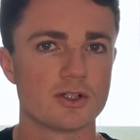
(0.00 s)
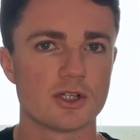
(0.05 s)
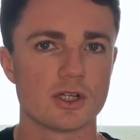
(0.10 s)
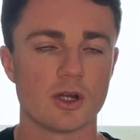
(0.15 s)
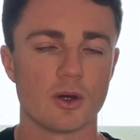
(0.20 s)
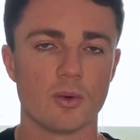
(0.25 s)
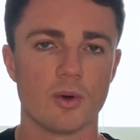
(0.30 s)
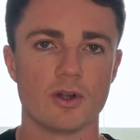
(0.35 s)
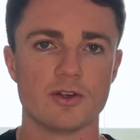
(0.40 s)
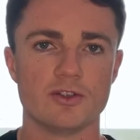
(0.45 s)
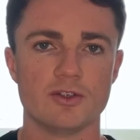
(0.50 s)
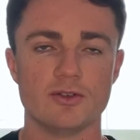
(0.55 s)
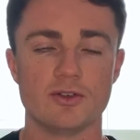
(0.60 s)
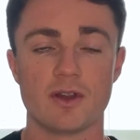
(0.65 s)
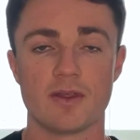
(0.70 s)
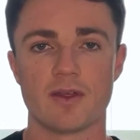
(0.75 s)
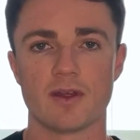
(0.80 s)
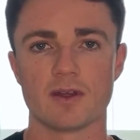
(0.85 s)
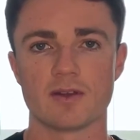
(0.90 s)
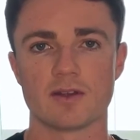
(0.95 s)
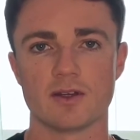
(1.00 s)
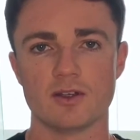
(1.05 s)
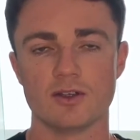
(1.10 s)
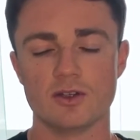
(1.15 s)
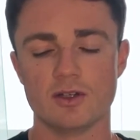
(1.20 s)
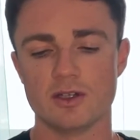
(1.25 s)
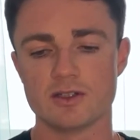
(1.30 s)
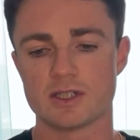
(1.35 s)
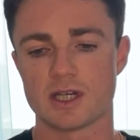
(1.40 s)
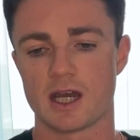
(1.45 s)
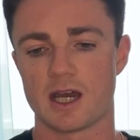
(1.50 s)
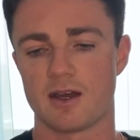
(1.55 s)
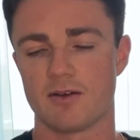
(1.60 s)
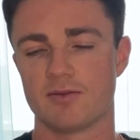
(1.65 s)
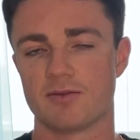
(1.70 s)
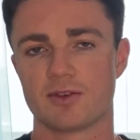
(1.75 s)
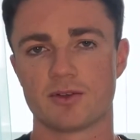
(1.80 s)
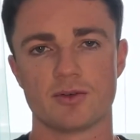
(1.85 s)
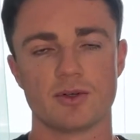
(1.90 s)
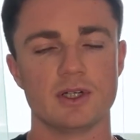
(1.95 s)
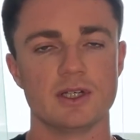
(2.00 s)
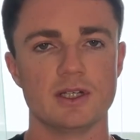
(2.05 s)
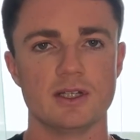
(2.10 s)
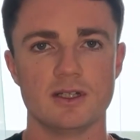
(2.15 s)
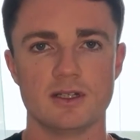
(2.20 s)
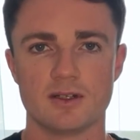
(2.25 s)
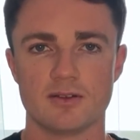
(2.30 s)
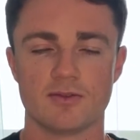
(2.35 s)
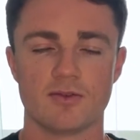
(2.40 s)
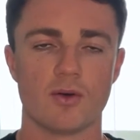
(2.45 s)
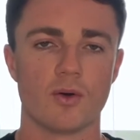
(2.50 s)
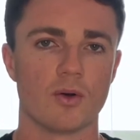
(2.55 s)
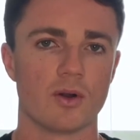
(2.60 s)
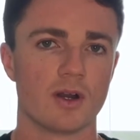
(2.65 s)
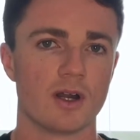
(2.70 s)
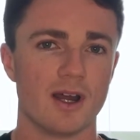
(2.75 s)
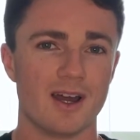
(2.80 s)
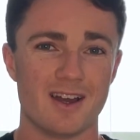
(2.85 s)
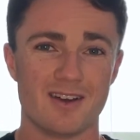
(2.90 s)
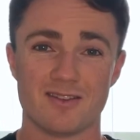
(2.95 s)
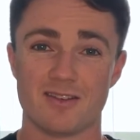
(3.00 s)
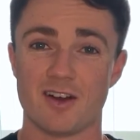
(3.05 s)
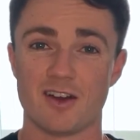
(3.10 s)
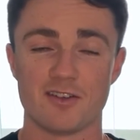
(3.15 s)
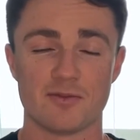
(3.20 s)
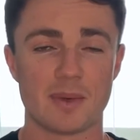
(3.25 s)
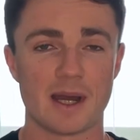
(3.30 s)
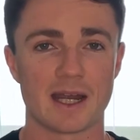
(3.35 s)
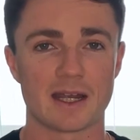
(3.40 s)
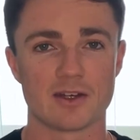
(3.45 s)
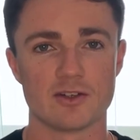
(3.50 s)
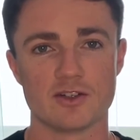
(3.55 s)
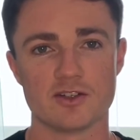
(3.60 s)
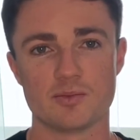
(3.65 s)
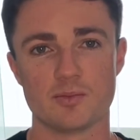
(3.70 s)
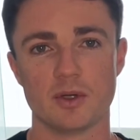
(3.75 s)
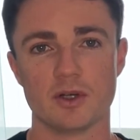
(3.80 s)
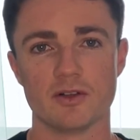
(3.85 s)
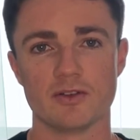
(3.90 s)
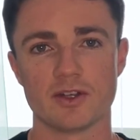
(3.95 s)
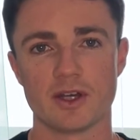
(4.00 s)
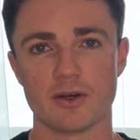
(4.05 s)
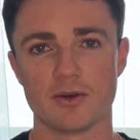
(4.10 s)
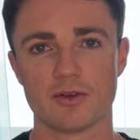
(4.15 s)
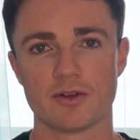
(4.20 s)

I don't want you to think that you need to have 3, 4, 5 packages built out.